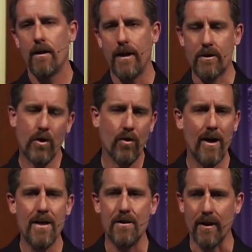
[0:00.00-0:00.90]
That's
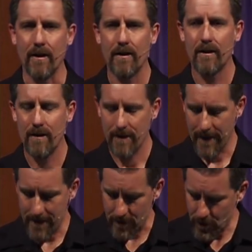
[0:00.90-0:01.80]
crazy.
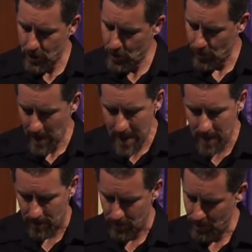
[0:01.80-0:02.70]
That is
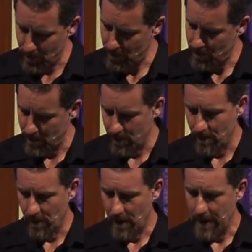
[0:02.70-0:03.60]
strange.
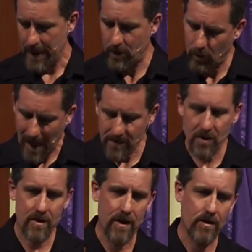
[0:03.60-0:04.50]
He
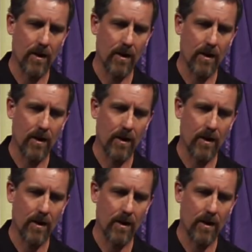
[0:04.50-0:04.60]
crosses this